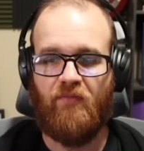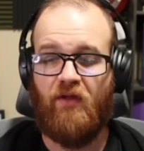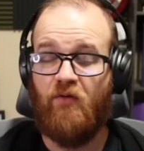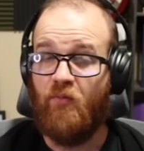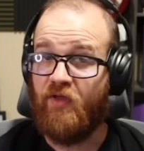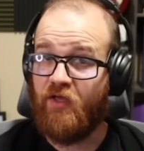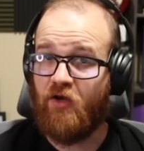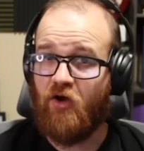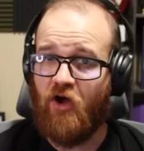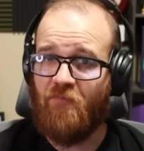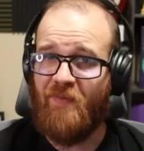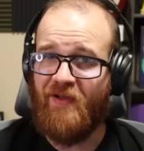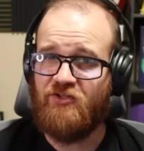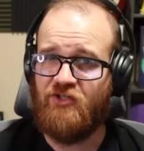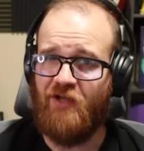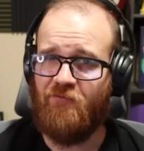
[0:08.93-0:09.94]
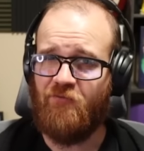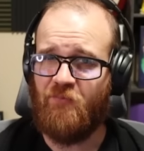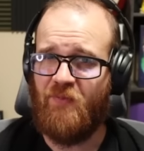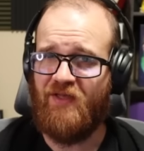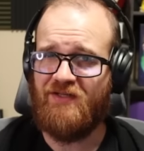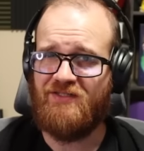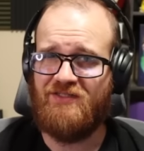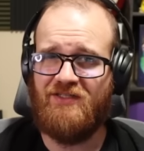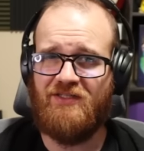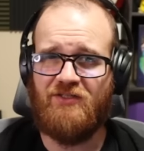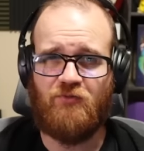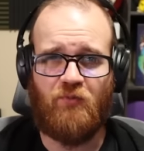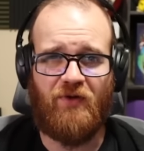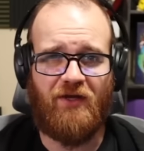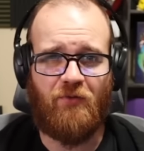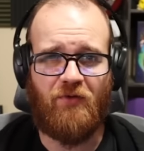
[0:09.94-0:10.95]
We kick off my Jeff's picks this
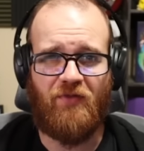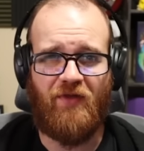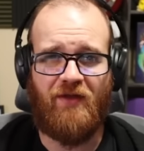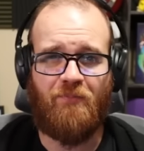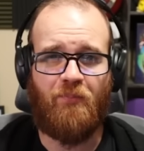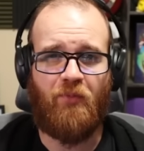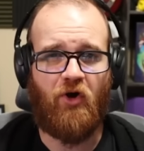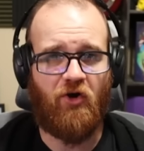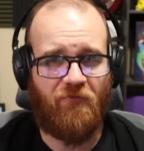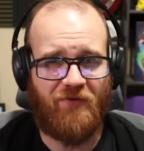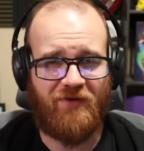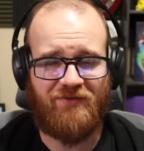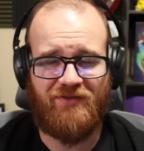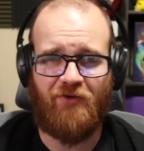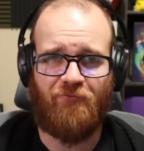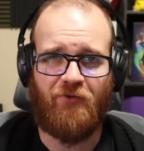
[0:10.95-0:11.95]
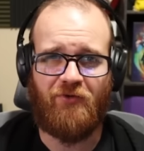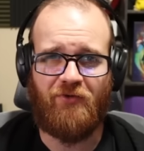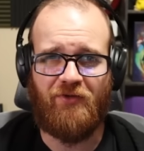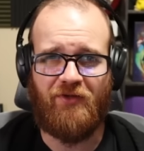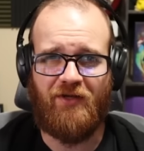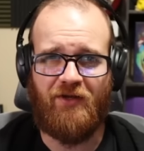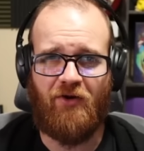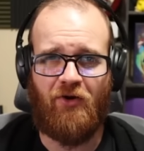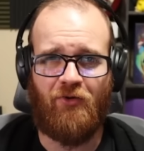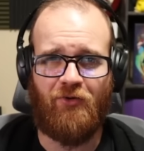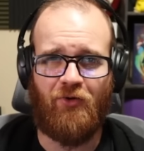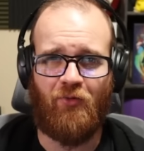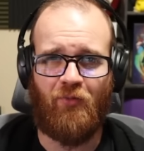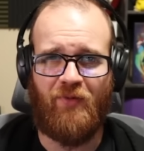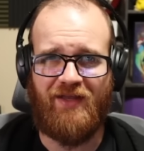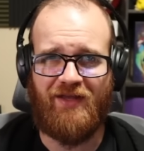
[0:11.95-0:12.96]
week with a perfect deck for cleaning all your
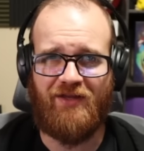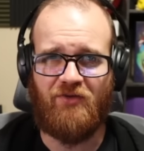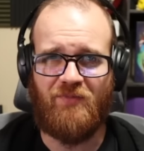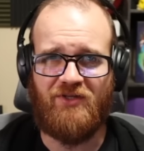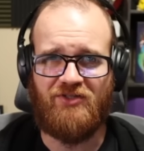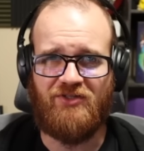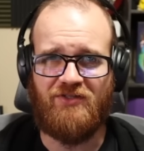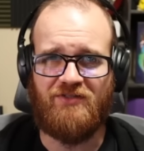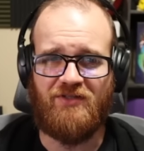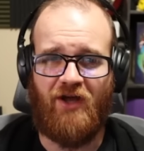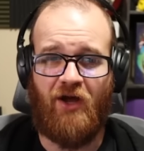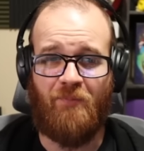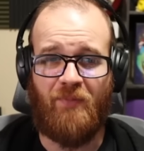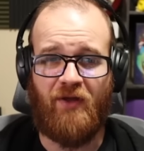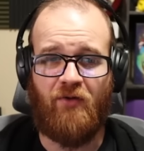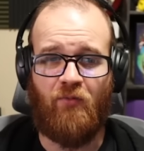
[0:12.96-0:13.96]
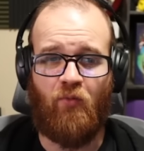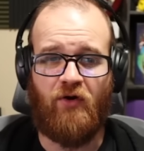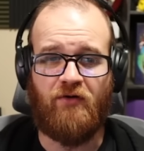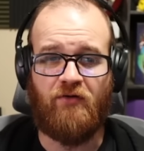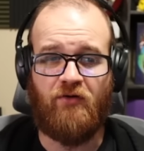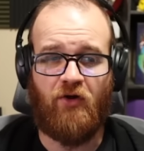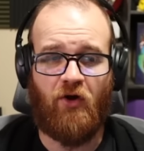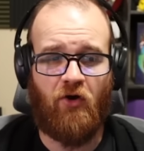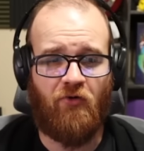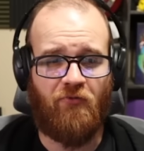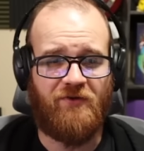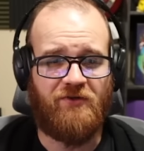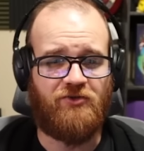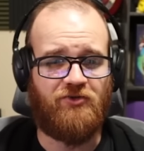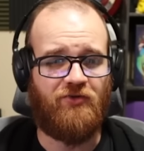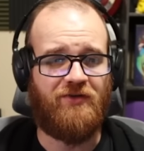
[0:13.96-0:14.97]
weekend missions up in one go,
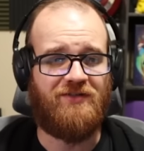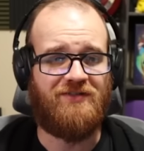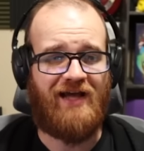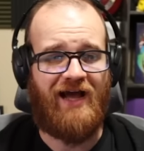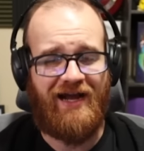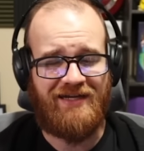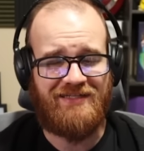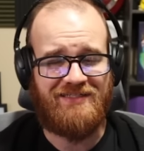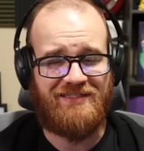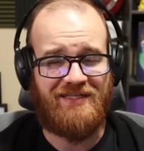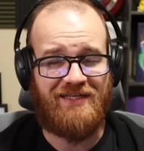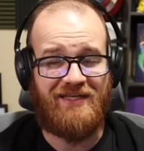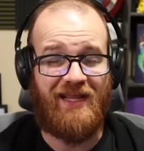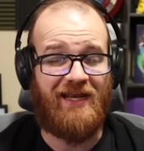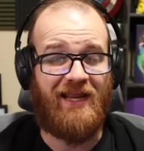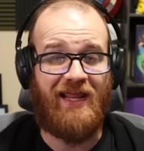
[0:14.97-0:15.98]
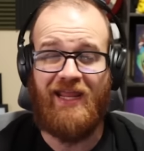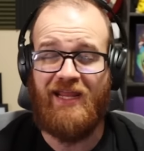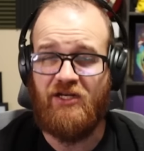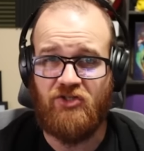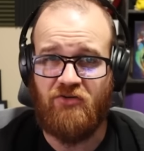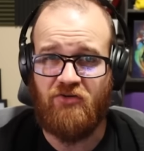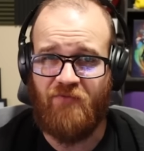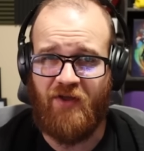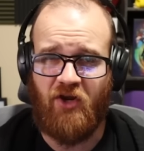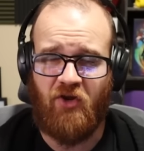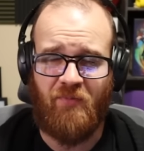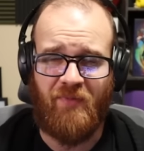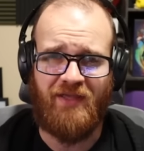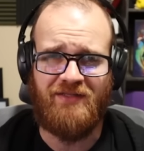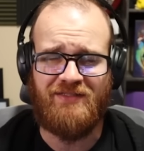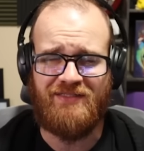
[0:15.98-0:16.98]
featuring Toxin and Agent Venom
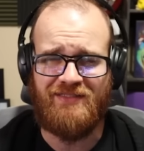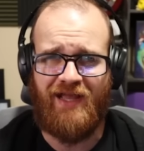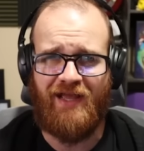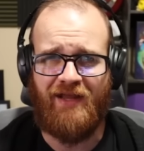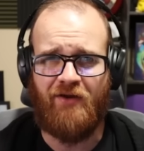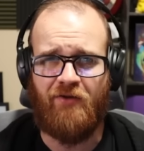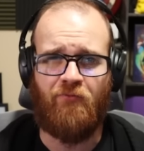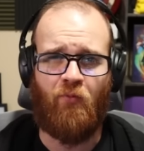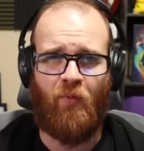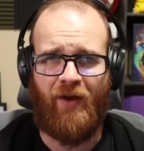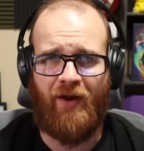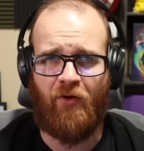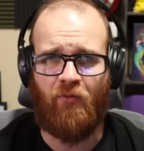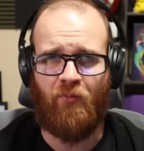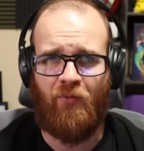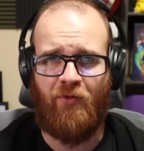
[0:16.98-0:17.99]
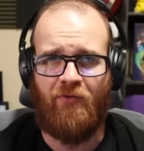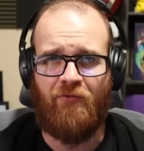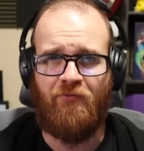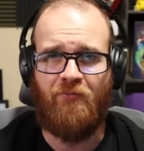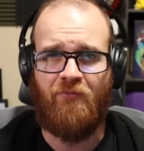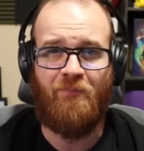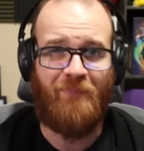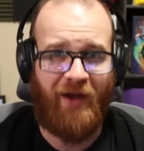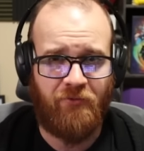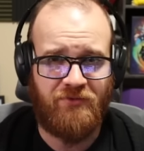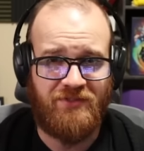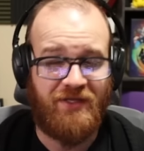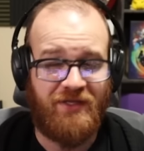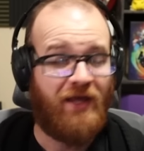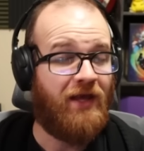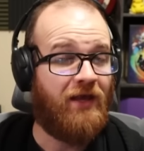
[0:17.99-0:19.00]
inside of Werewolf
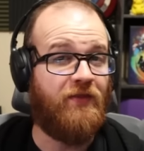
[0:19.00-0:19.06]
Bounce.